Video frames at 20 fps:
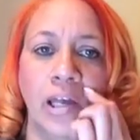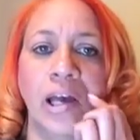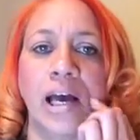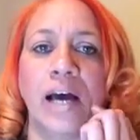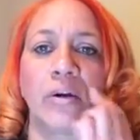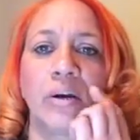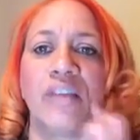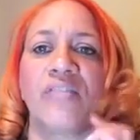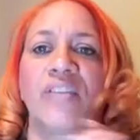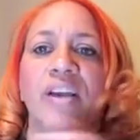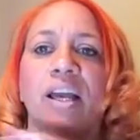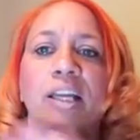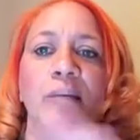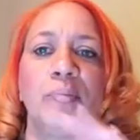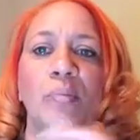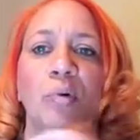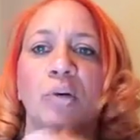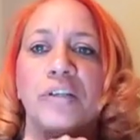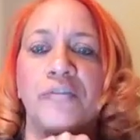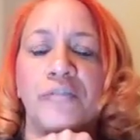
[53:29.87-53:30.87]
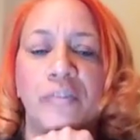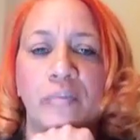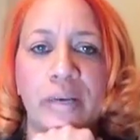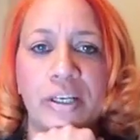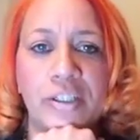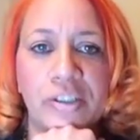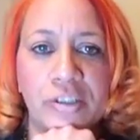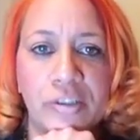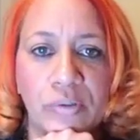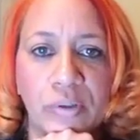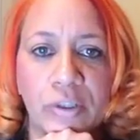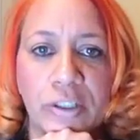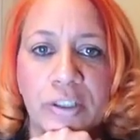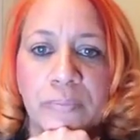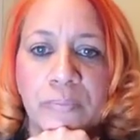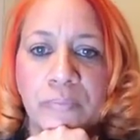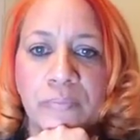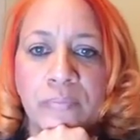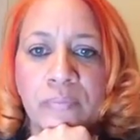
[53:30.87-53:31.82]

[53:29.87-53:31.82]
I don't have any more information on it.